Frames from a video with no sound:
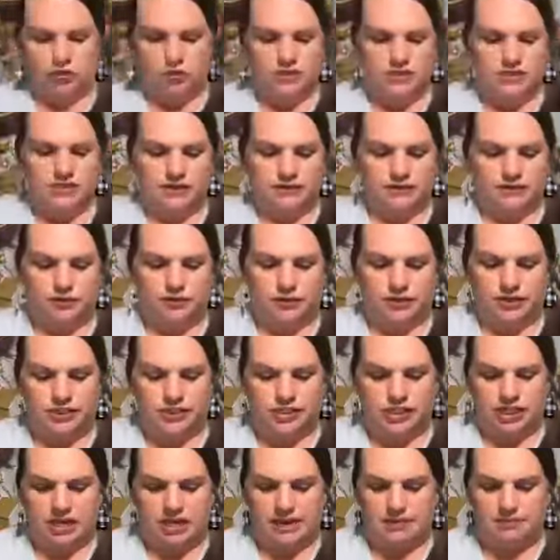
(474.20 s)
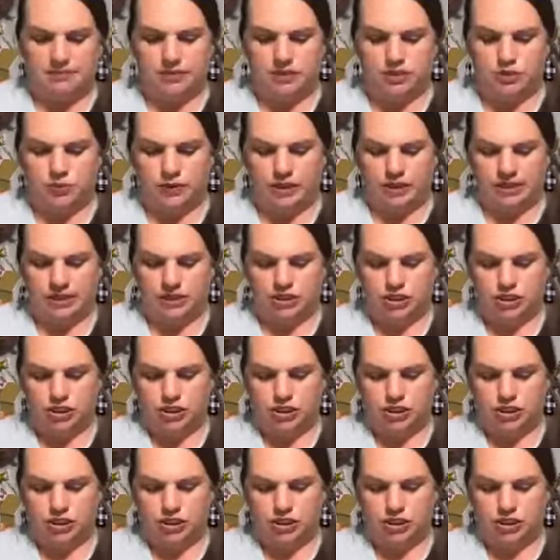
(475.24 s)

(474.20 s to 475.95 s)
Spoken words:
you can differentiate between the